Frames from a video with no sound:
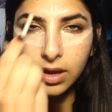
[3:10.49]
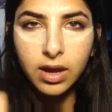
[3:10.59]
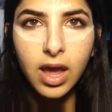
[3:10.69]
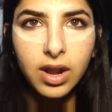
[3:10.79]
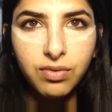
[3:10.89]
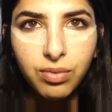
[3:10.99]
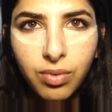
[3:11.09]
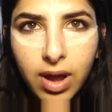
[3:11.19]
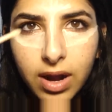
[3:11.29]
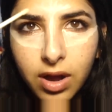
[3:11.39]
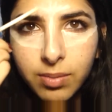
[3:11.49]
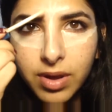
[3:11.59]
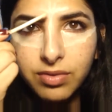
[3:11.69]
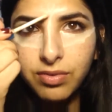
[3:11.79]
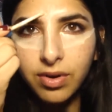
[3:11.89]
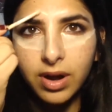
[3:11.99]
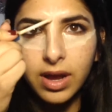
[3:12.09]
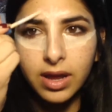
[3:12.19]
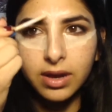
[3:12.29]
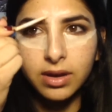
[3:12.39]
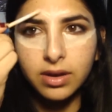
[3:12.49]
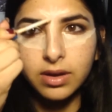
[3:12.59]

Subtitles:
kind of right on my forehead.